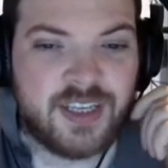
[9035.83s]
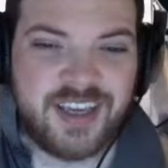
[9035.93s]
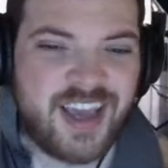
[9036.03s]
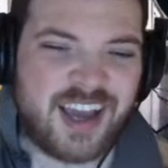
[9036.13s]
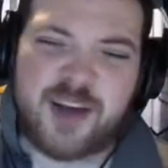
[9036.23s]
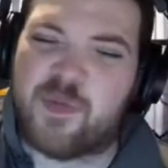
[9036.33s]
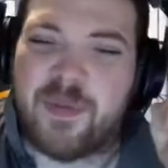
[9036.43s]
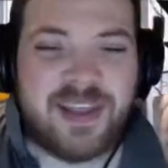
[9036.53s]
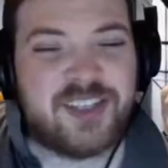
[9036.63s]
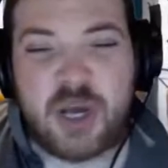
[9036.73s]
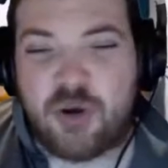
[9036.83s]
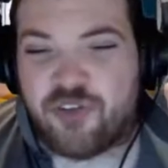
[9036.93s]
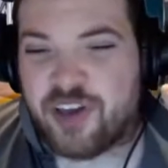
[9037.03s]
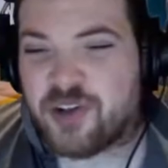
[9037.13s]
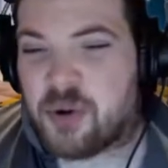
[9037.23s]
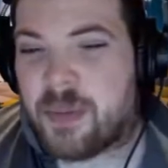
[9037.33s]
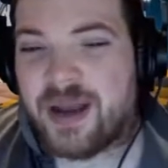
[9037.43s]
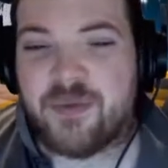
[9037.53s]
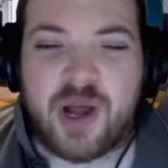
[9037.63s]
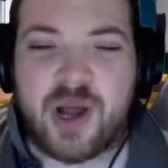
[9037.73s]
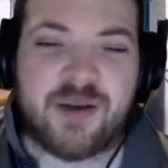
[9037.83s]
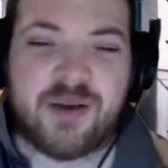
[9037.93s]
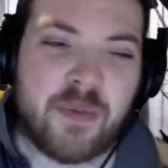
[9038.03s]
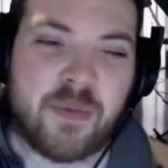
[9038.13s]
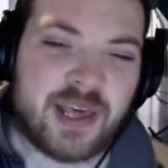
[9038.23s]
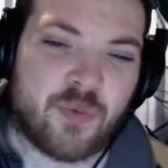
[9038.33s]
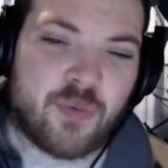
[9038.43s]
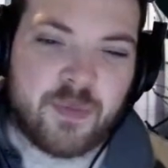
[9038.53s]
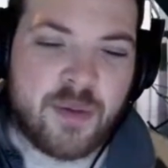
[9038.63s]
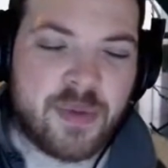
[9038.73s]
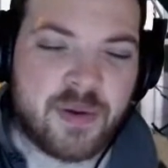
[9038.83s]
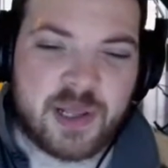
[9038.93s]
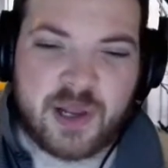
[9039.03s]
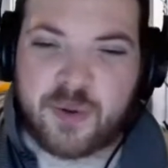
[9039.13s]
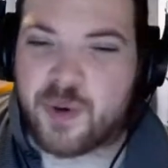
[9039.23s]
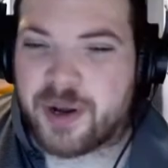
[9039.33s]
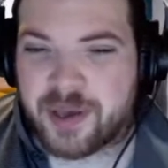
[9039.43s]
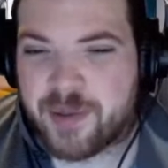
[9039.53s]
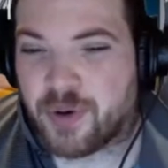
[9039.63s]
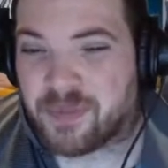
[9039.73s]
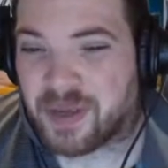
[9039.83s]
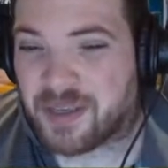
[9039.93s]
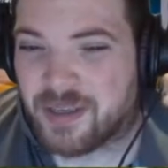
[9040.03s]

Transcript: Yeah, come on, man. They're so fickle, man. One minute they want him, 1 minute they don't want him. Come on, mate.